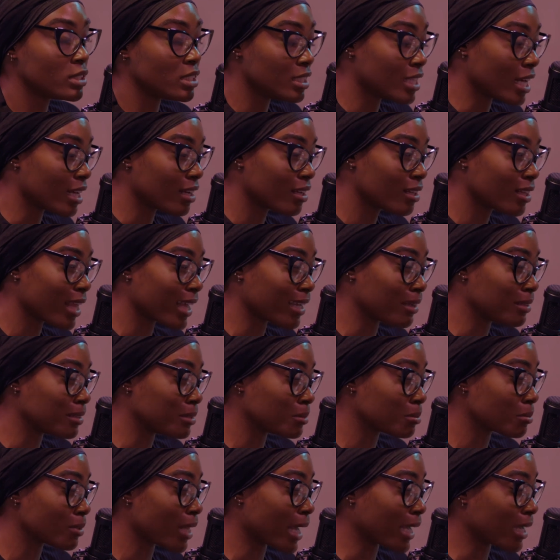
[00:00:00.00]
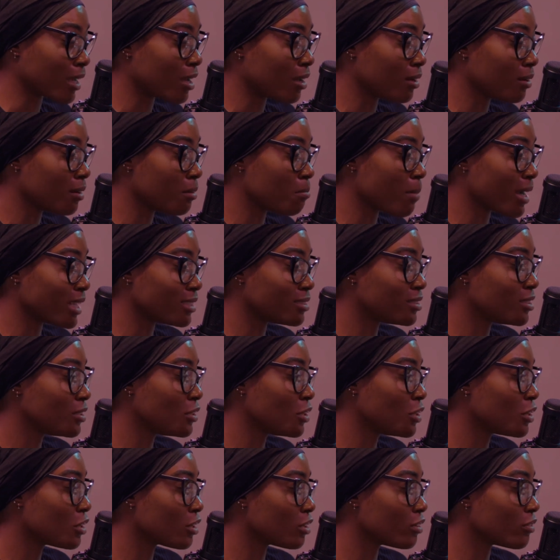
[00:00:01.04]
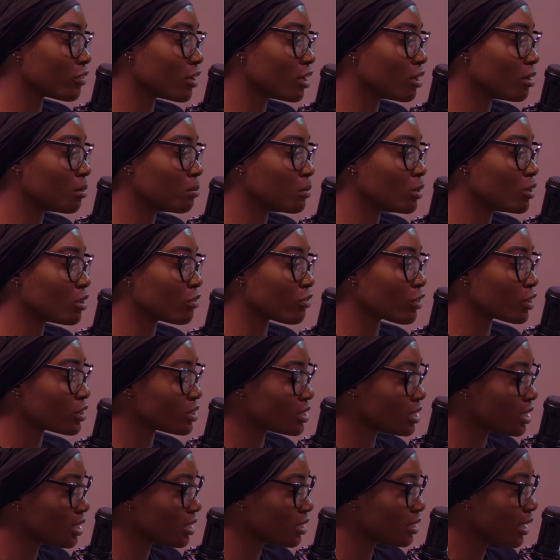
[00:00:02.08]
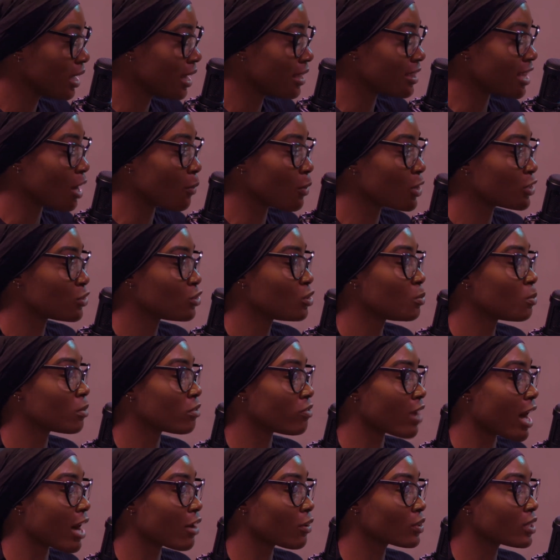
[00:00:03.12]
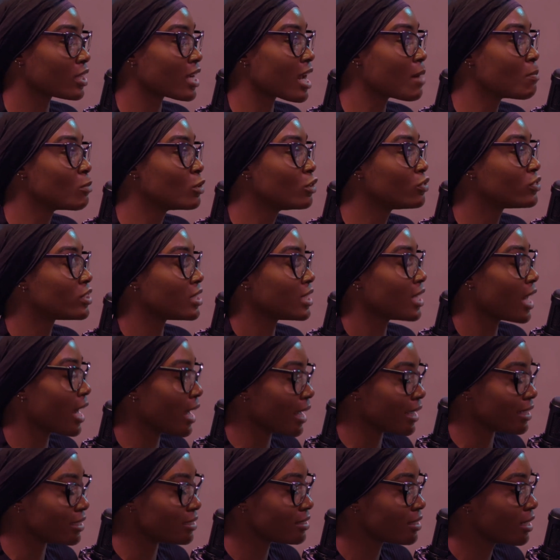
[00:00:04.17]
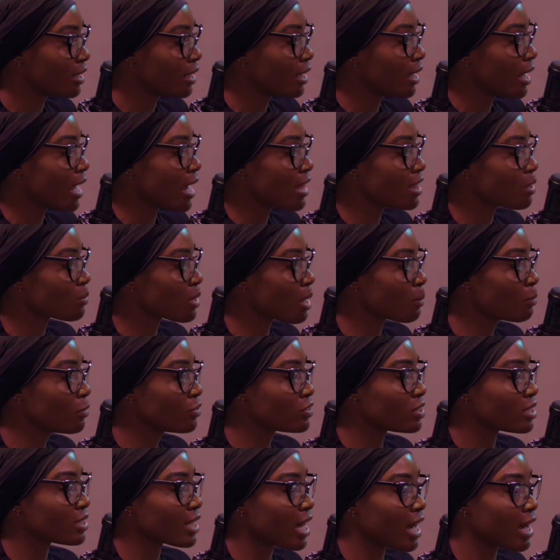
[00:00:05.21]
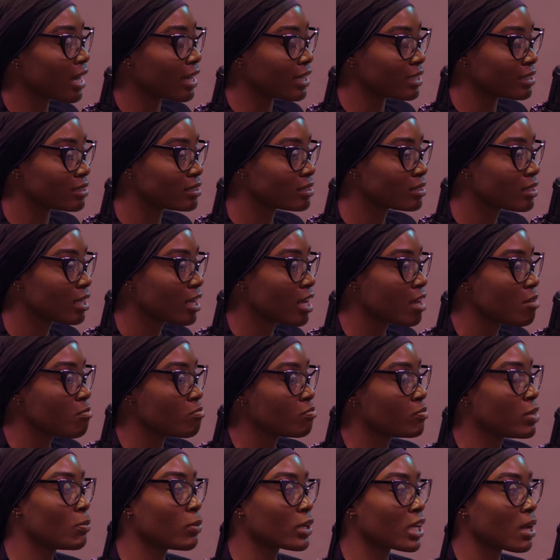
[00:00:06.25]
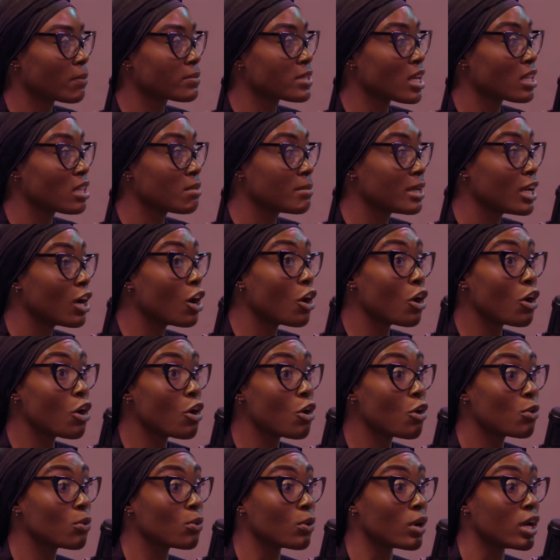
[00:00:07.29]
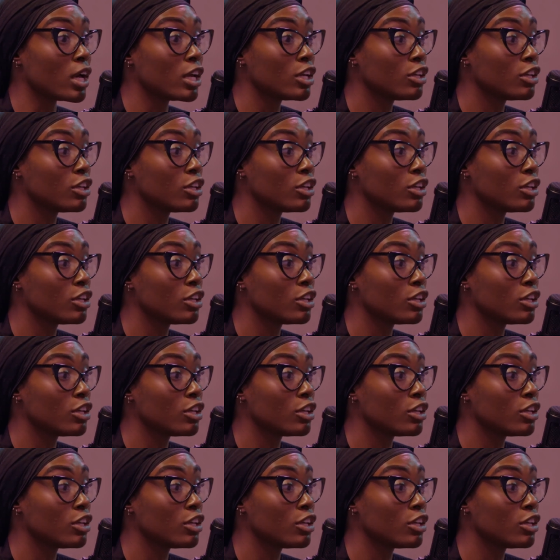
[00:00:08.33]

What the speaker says: Jadena like in my senior year of university that went super viral. Then I moved to Nige. And then when I moved to Nige, people kept telling me, oh,